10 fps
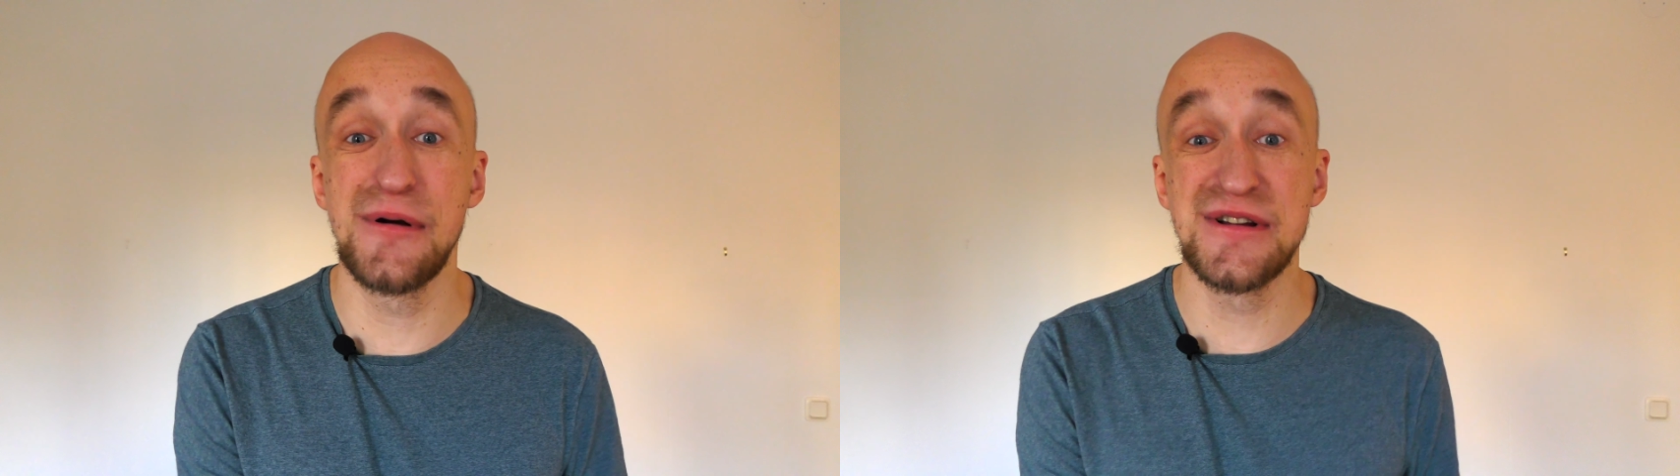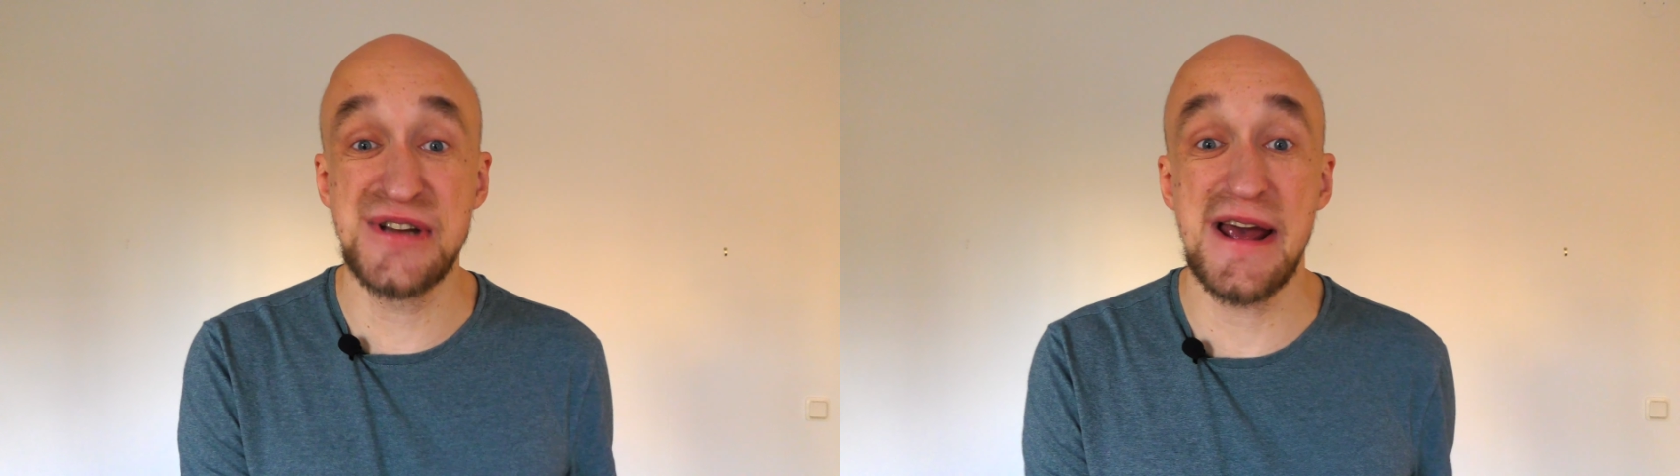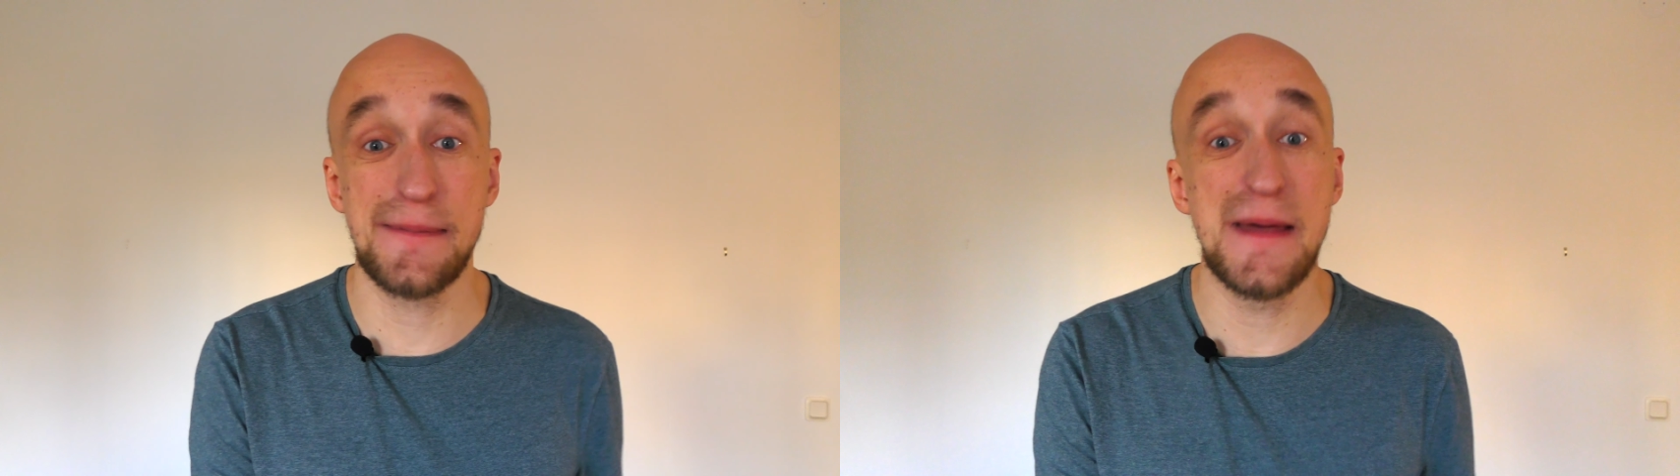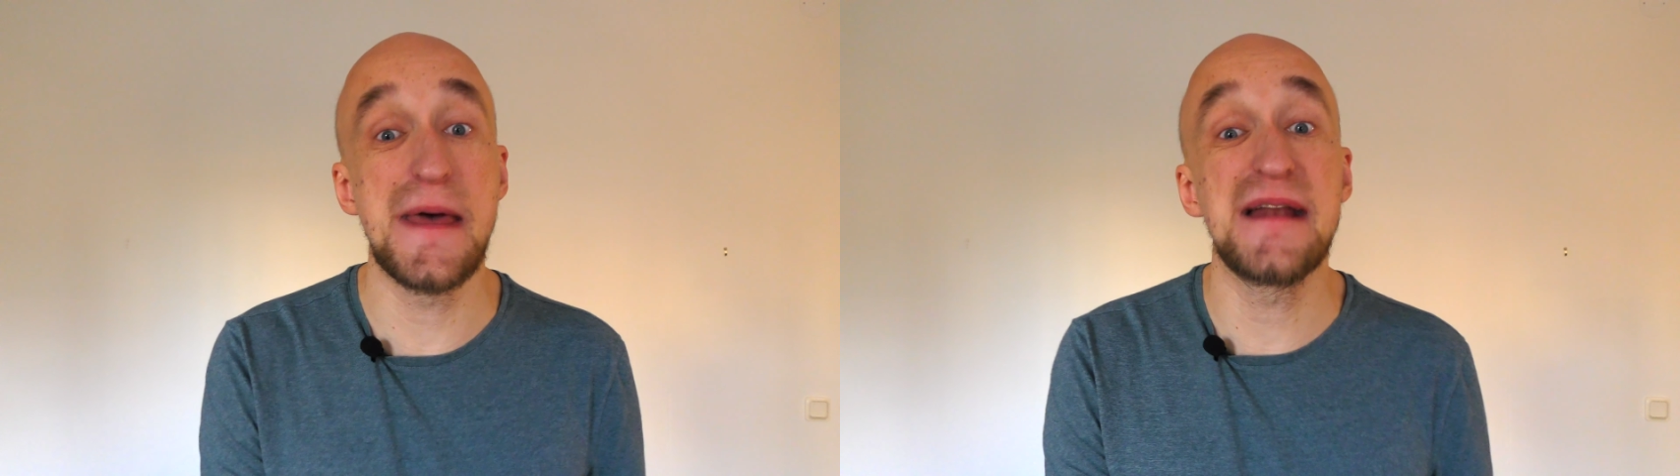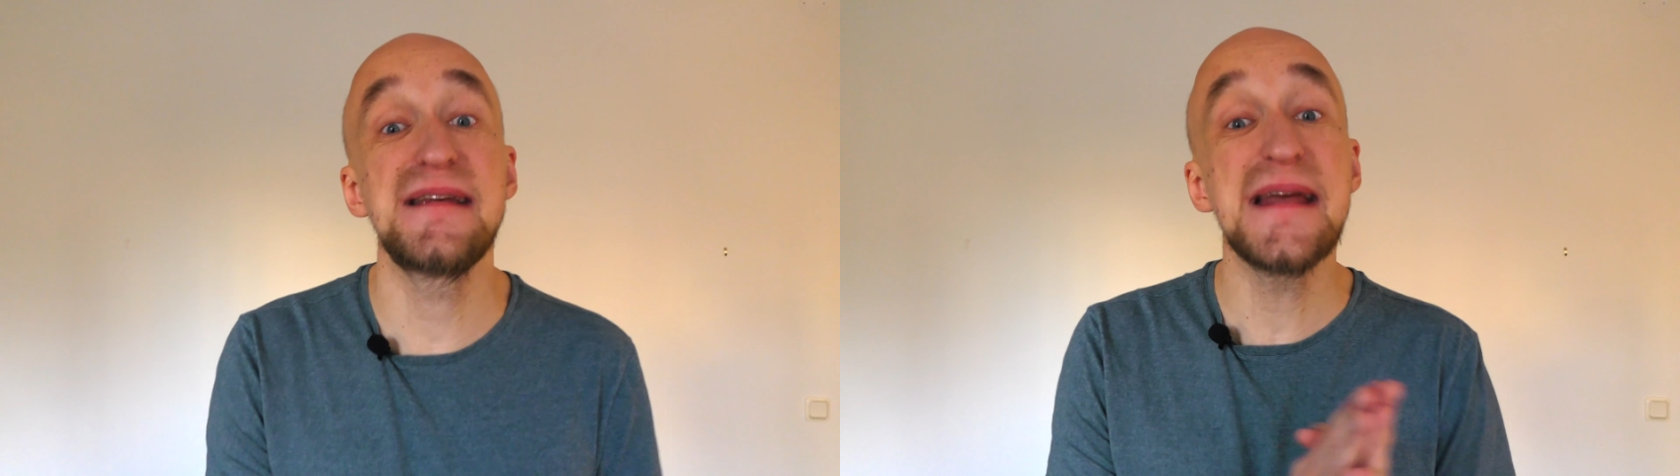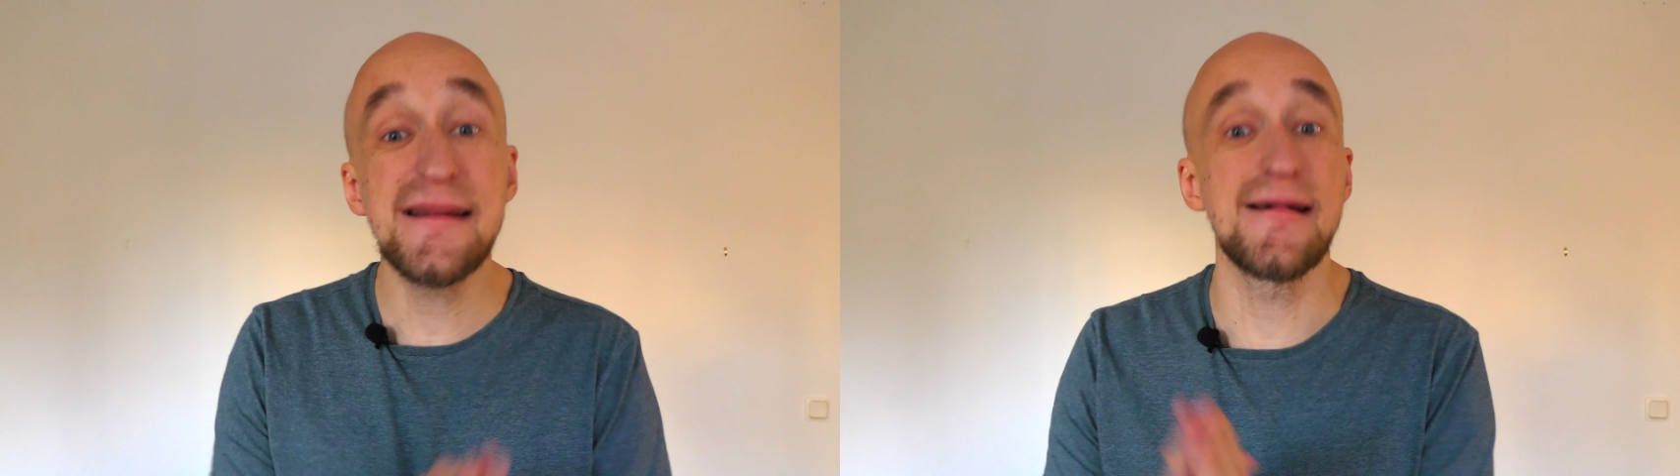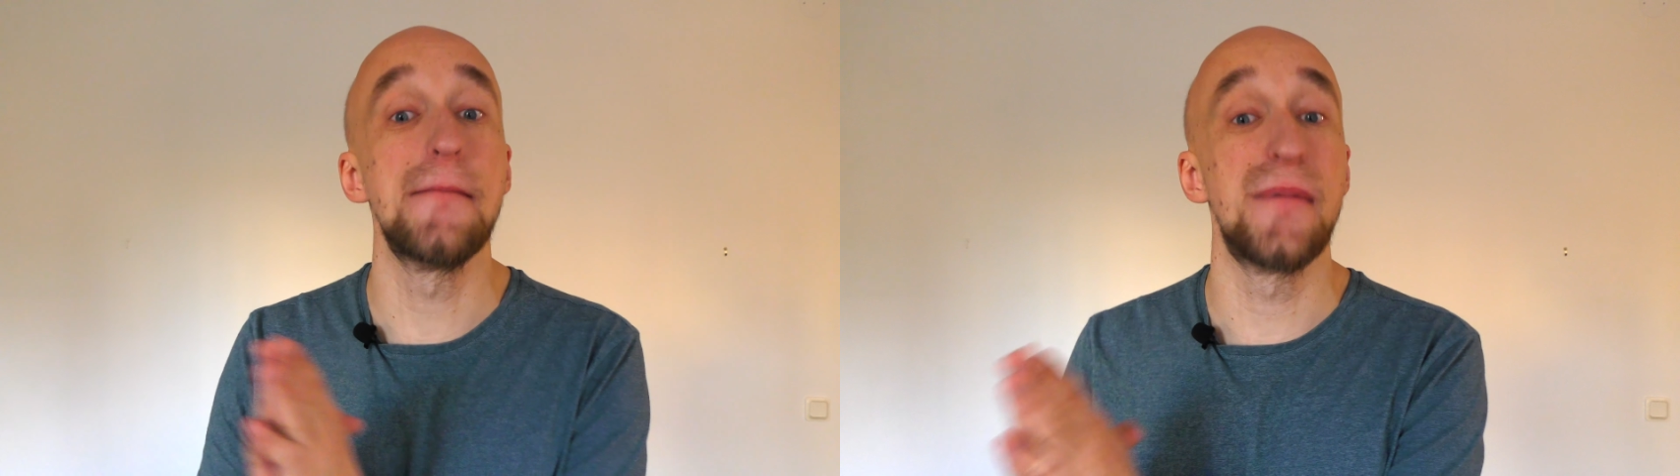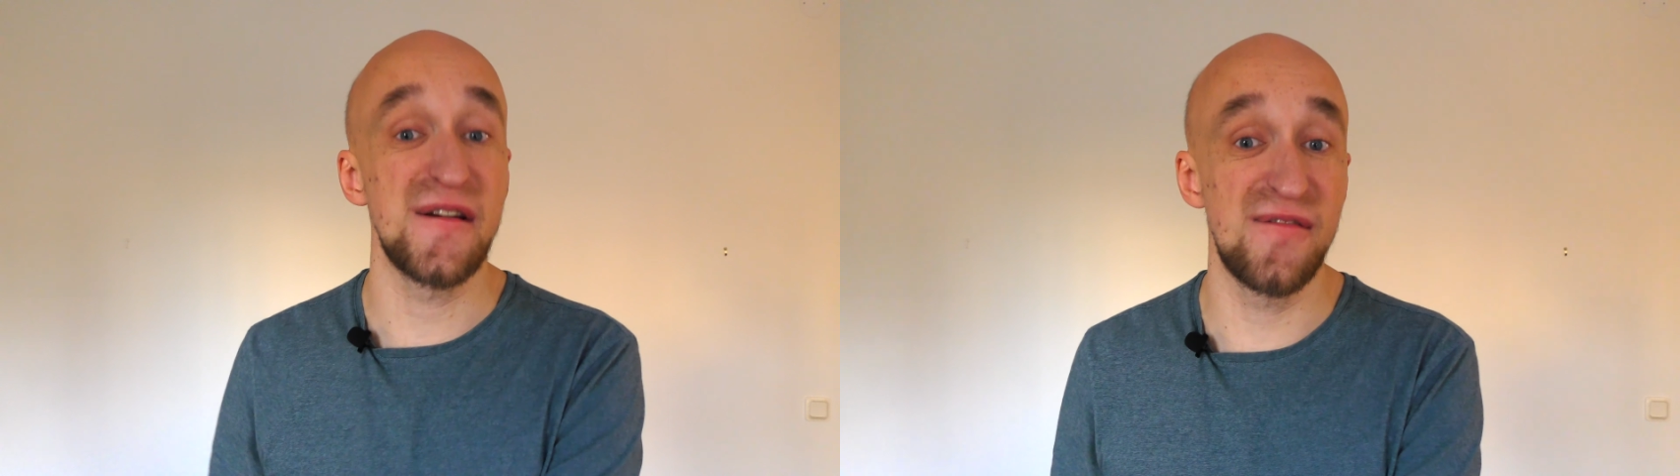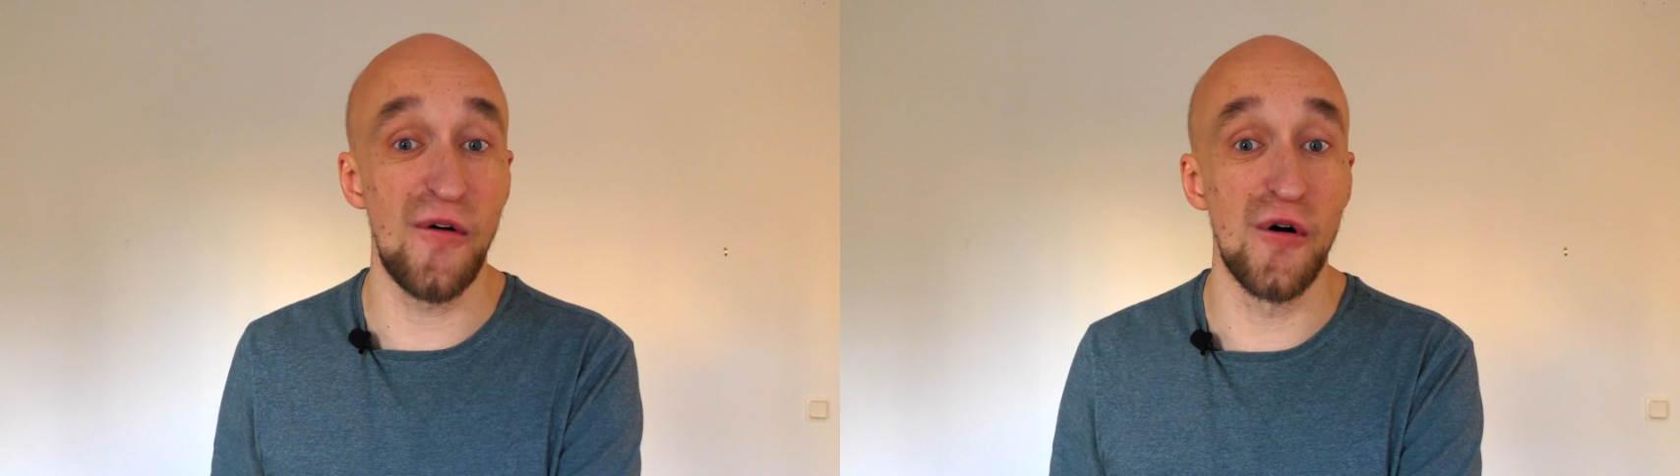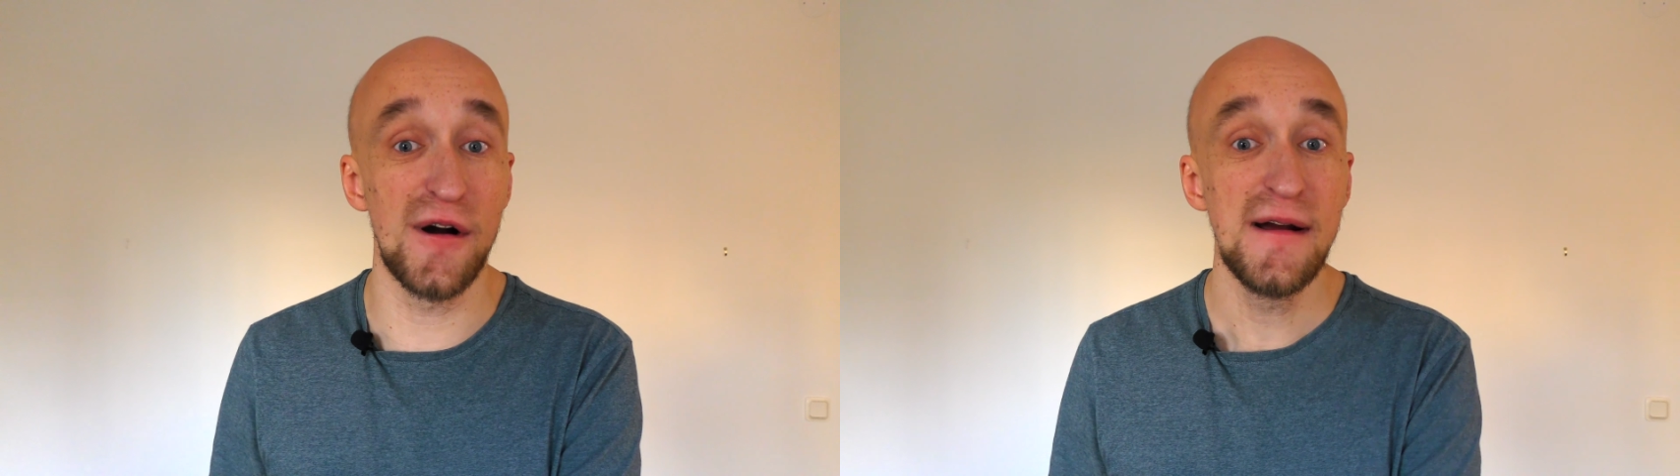project that they need somebody
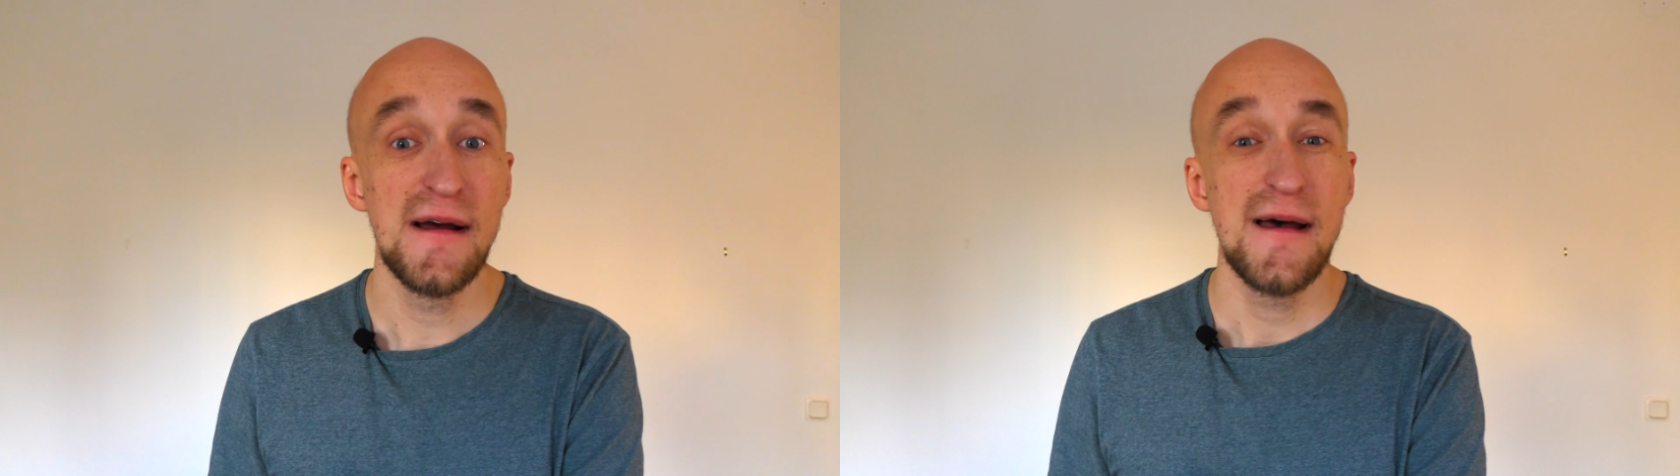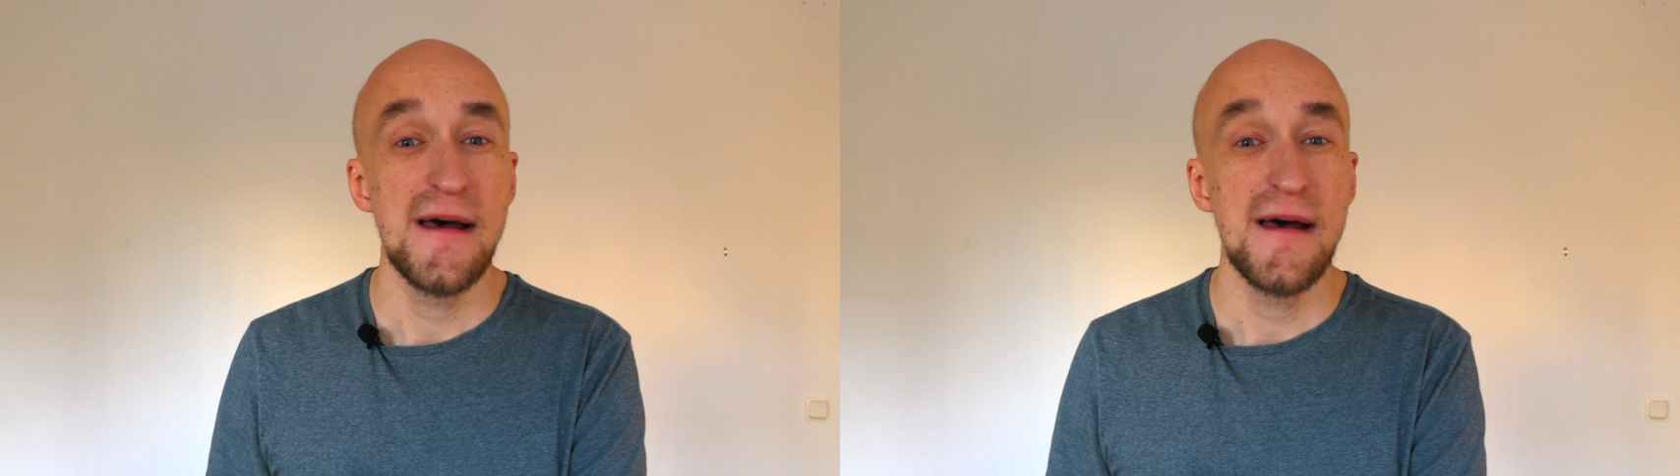for,